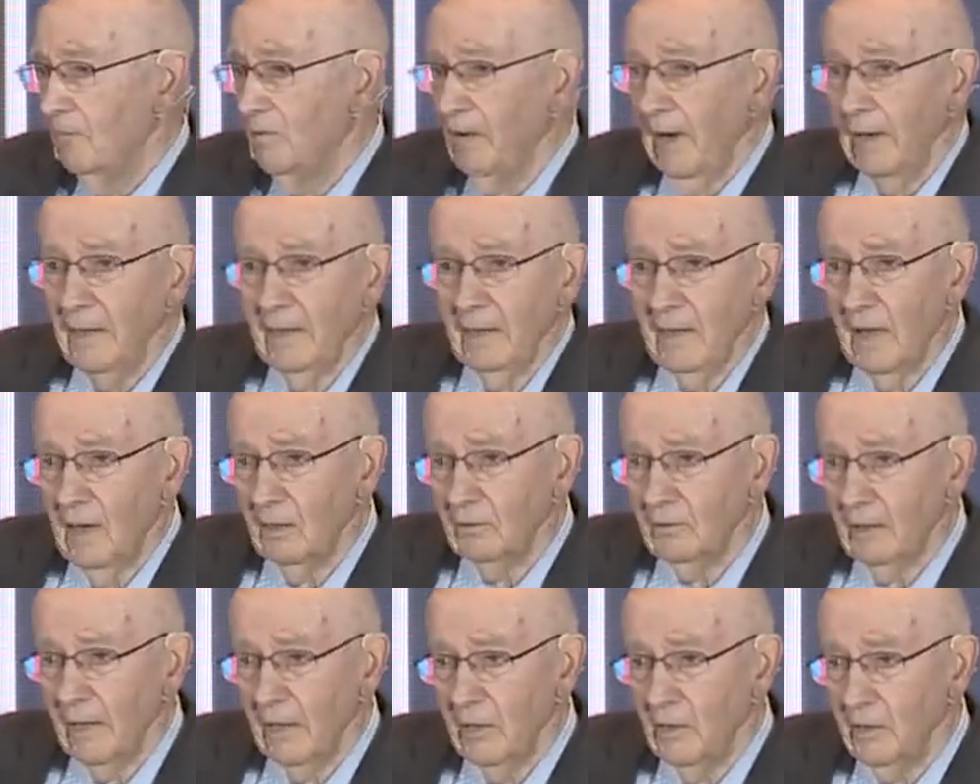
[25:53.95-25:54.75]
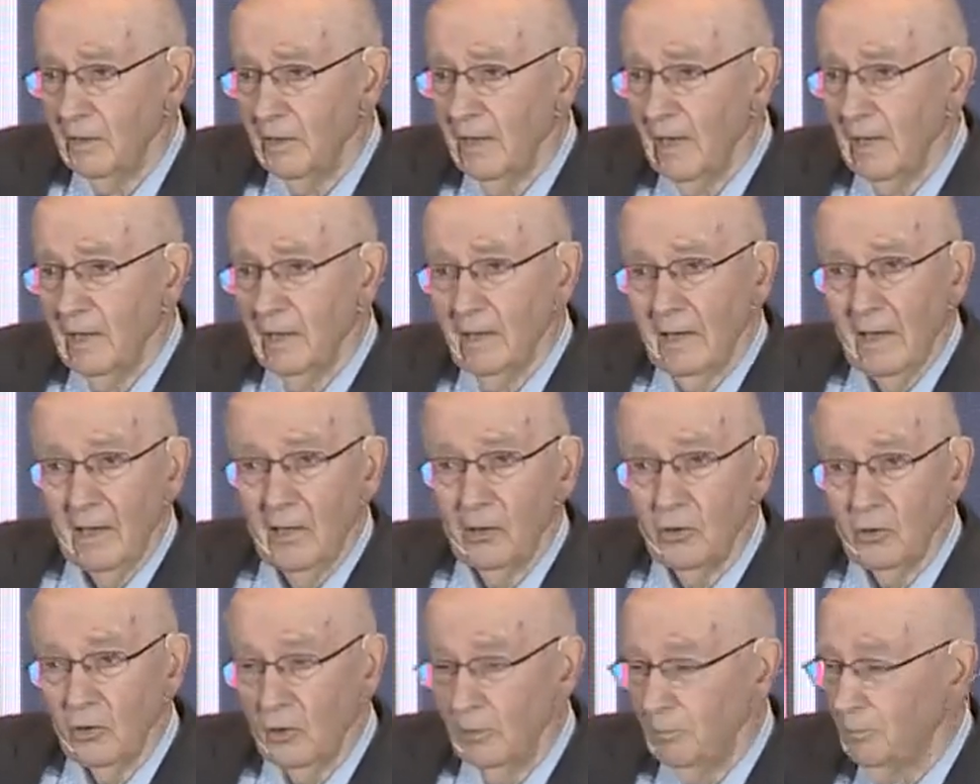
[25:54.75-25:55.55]
finding out they could get it
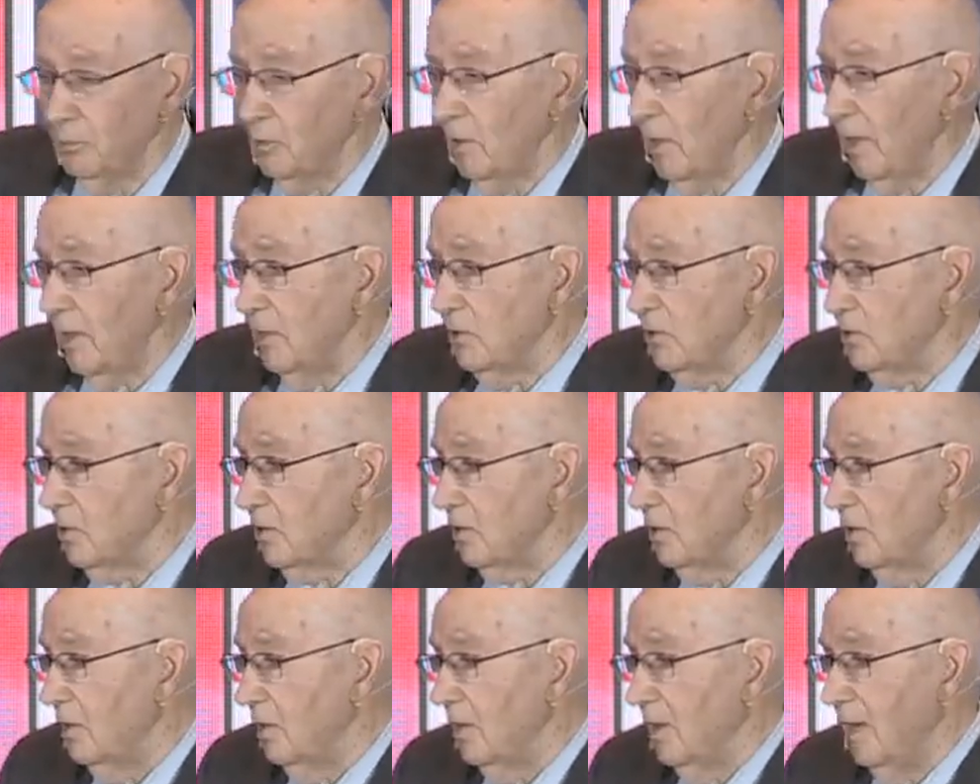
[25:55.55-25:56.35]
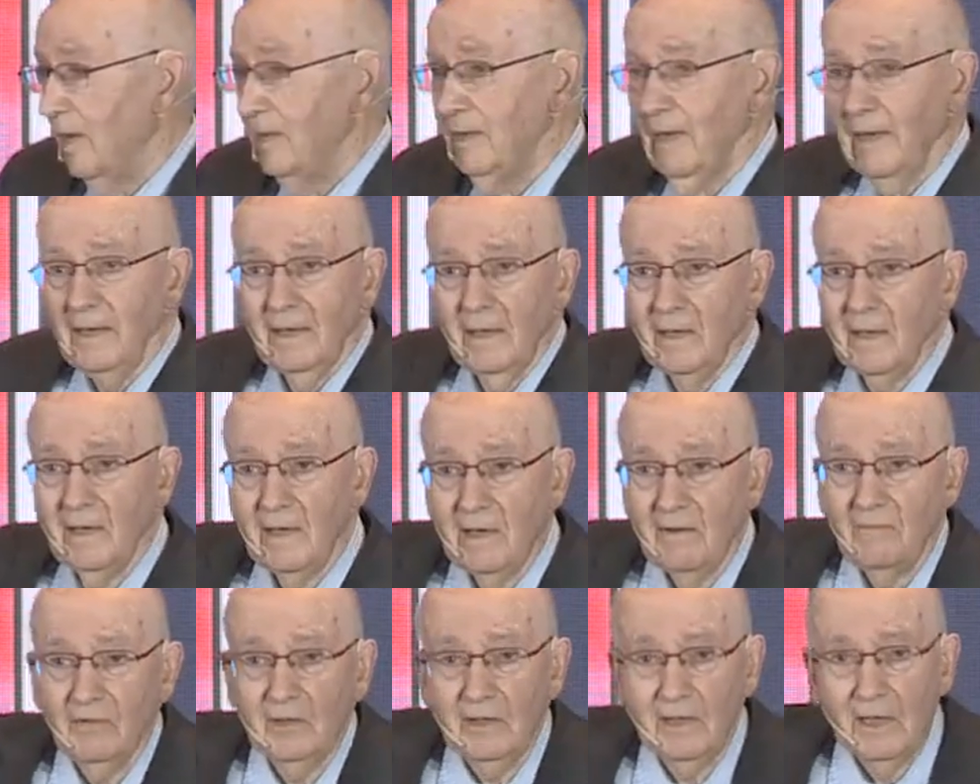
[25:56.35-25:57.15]
at a good price, and they
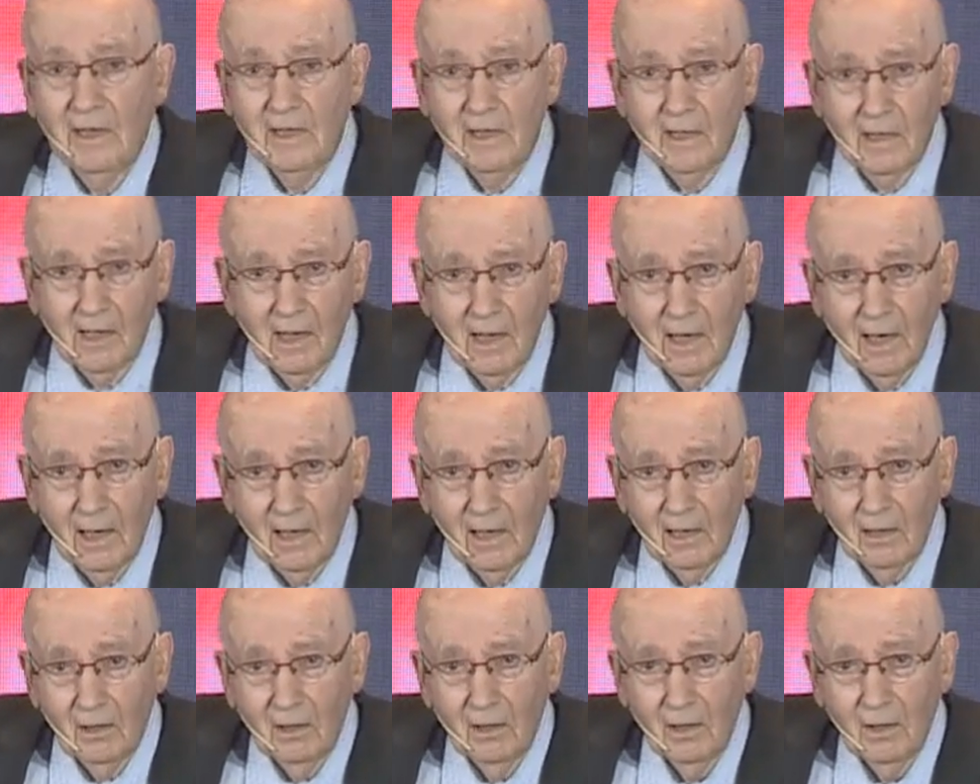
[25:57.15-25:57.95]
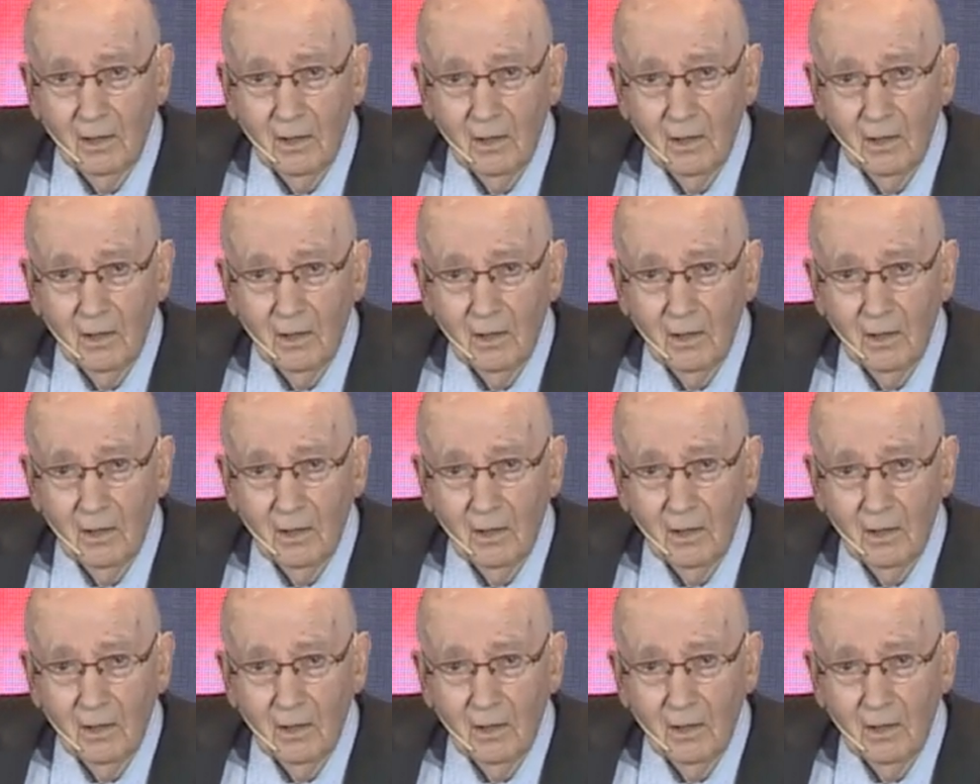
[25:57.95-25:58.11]
didn't even need a car.